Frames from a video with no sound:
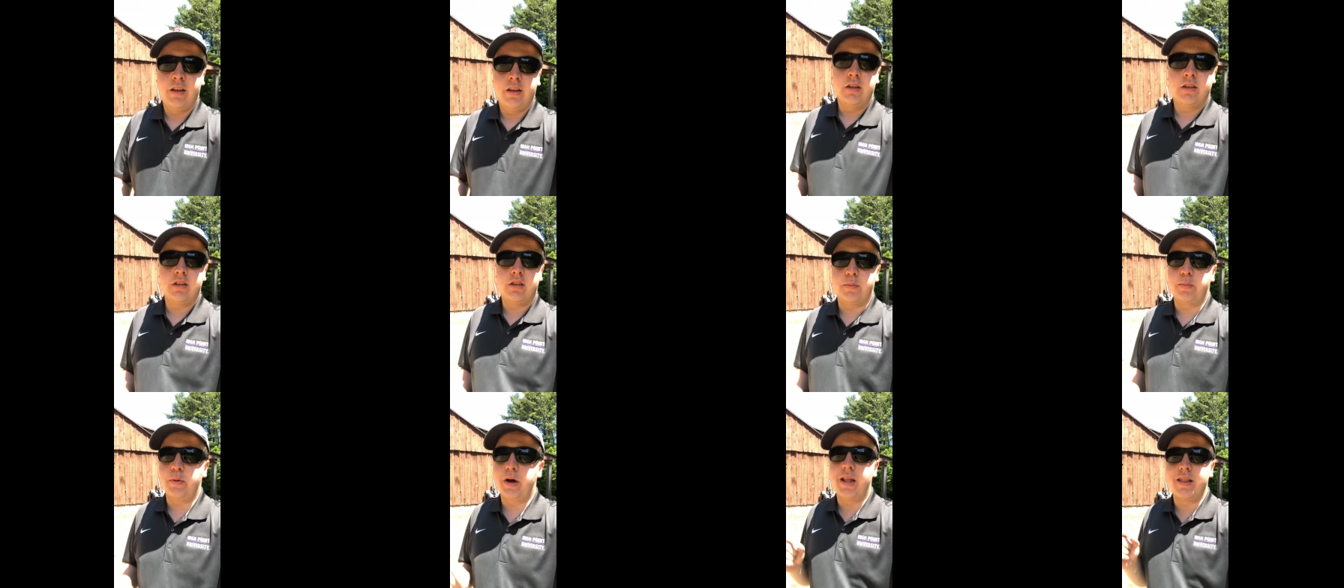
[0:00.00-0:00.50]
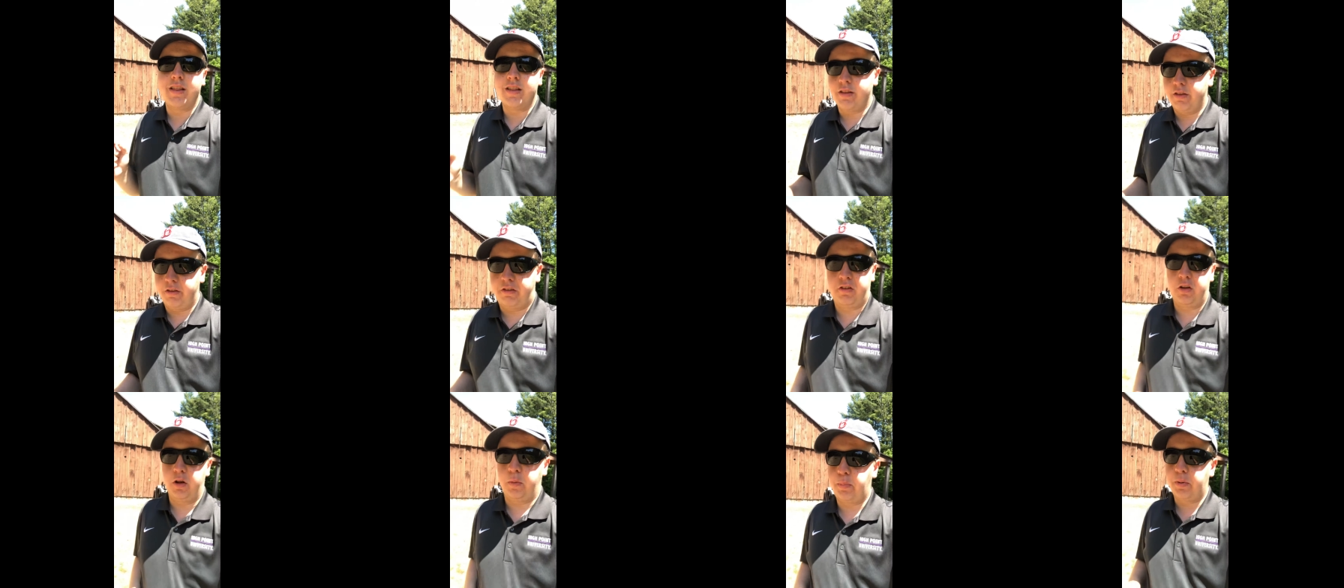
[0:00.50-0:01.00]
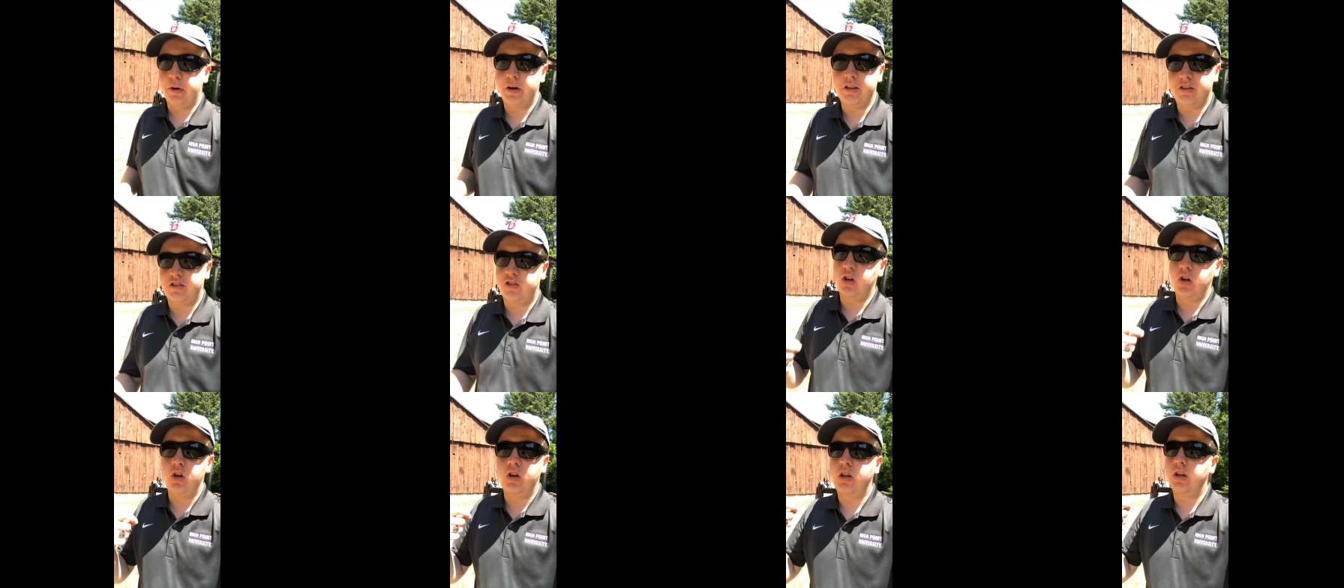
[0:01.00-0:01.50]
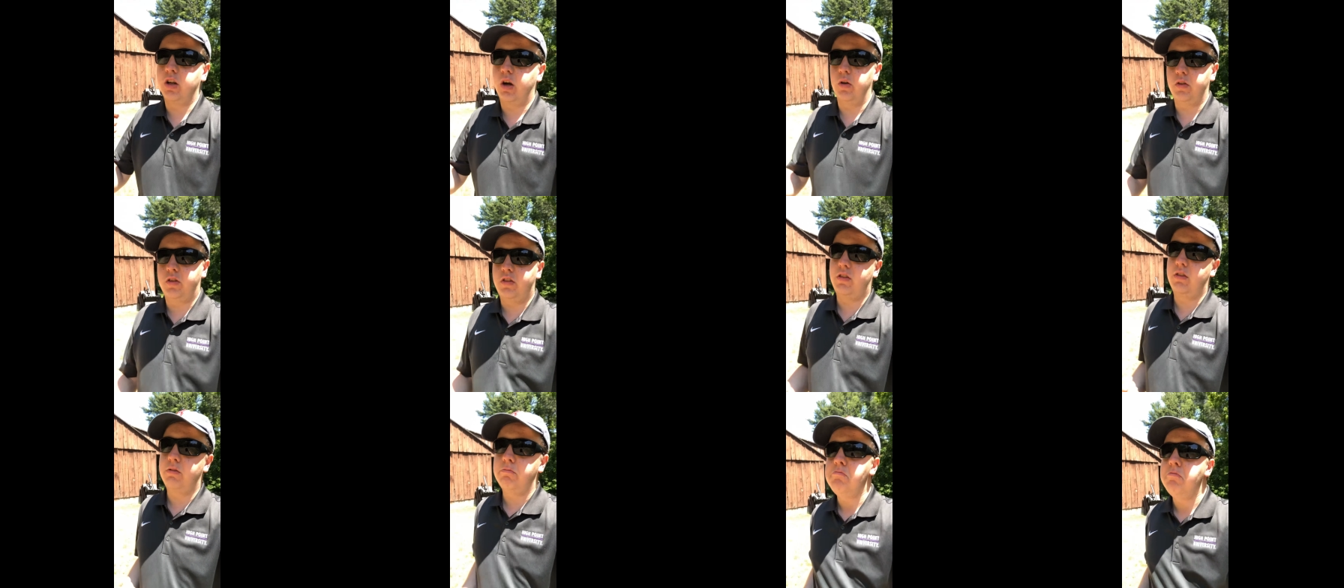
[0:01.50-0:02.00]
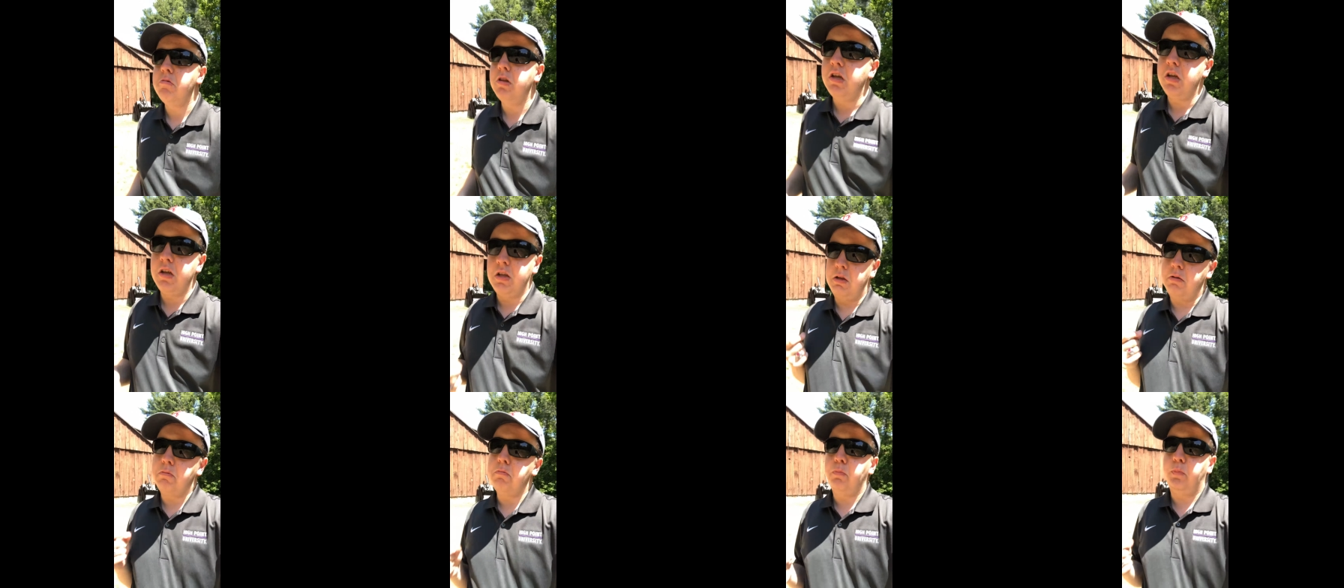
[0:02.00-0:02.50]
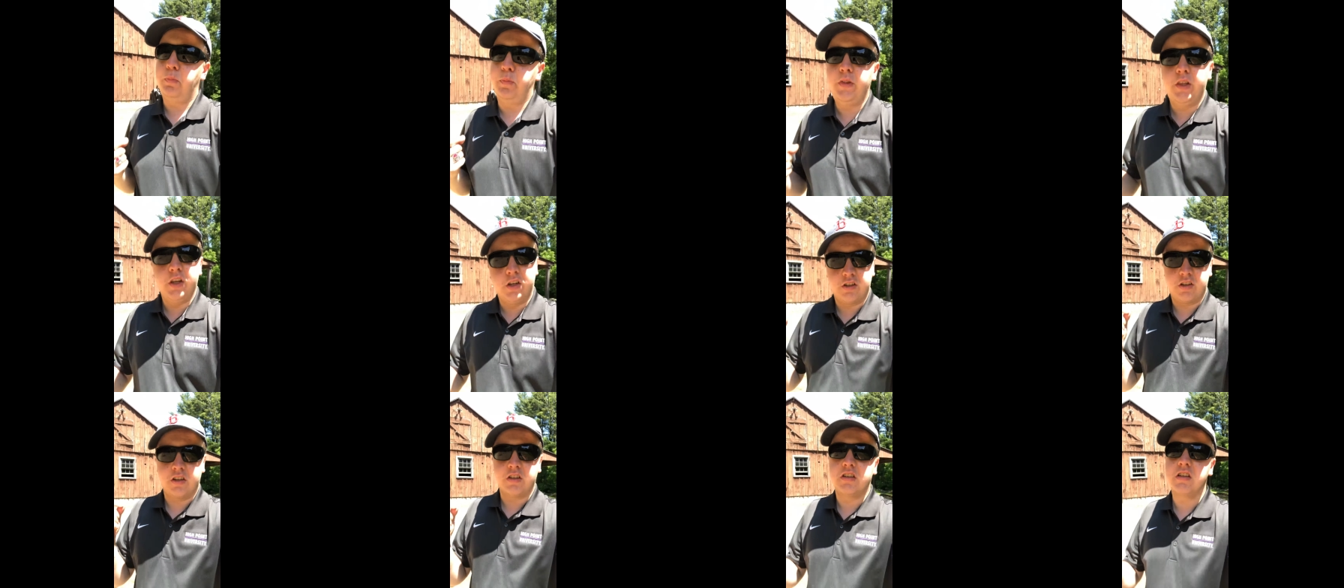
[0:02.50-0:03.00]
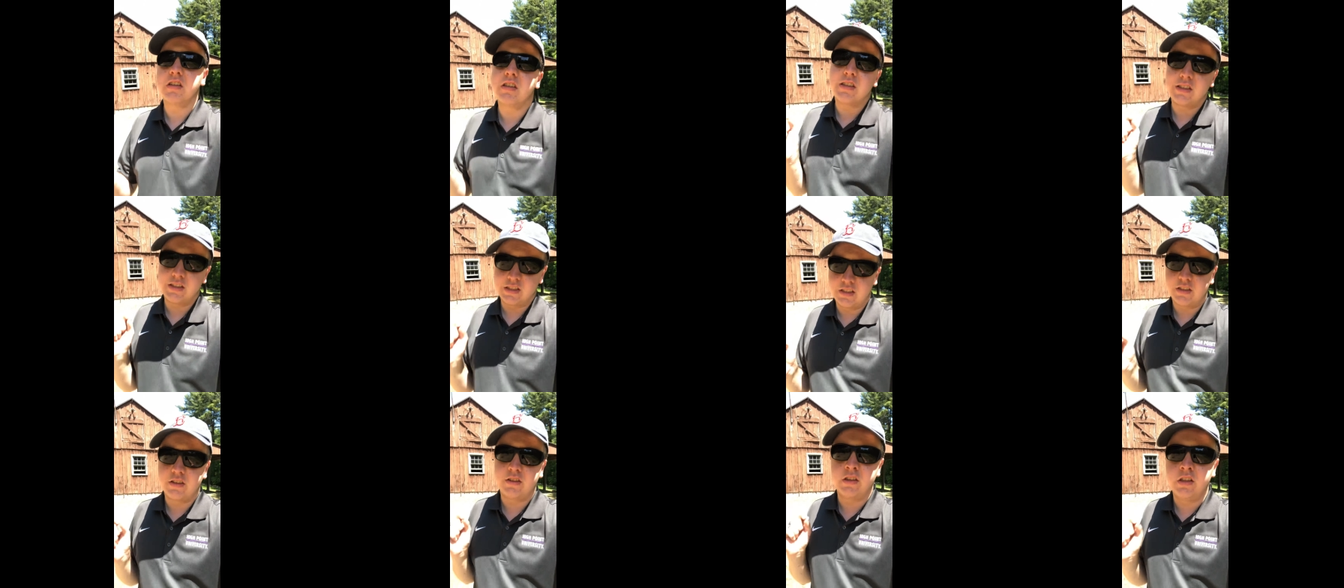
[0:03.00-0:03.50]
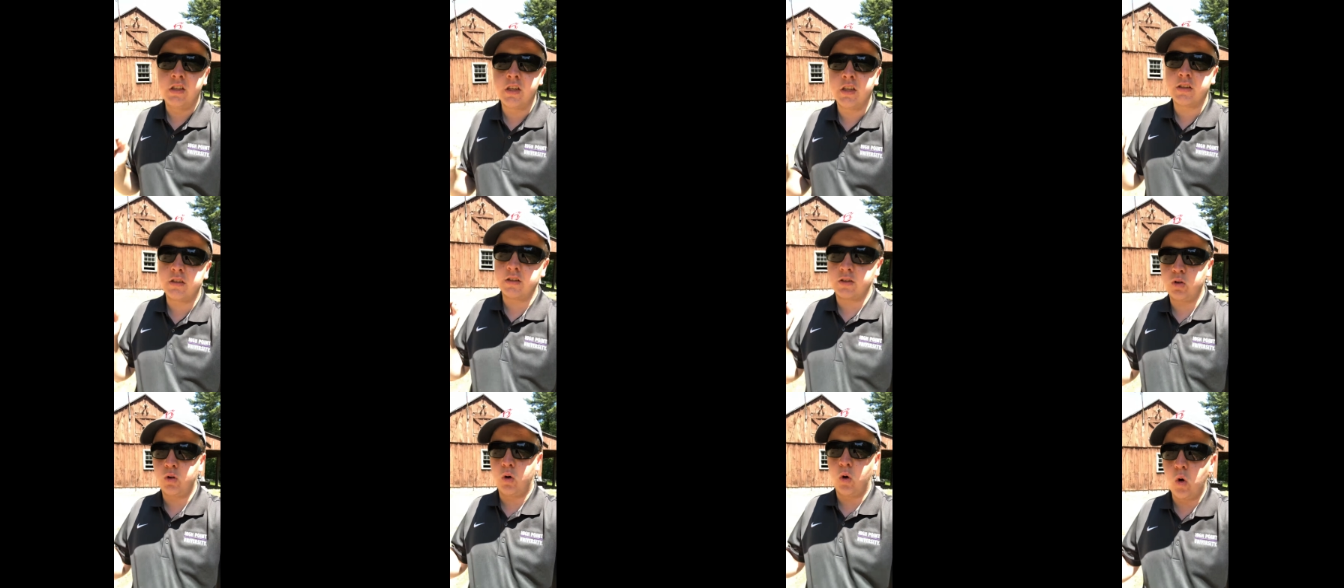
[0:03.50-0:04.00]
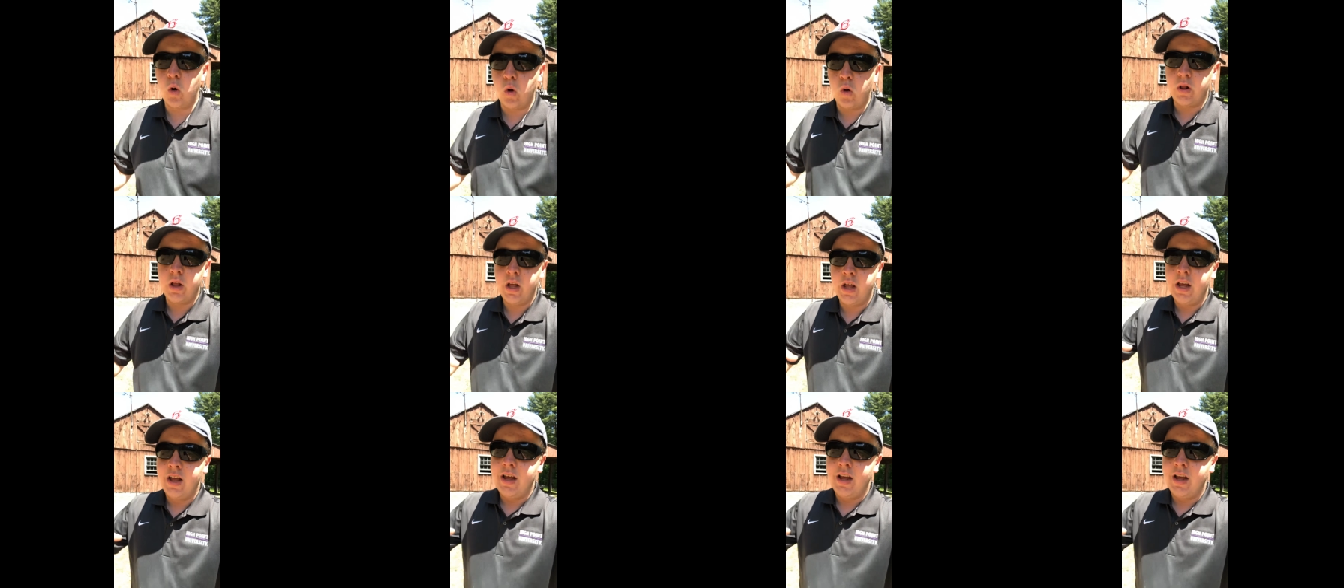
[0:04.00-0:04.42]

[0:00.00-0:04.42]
So by so pretty soon, you know this is this whole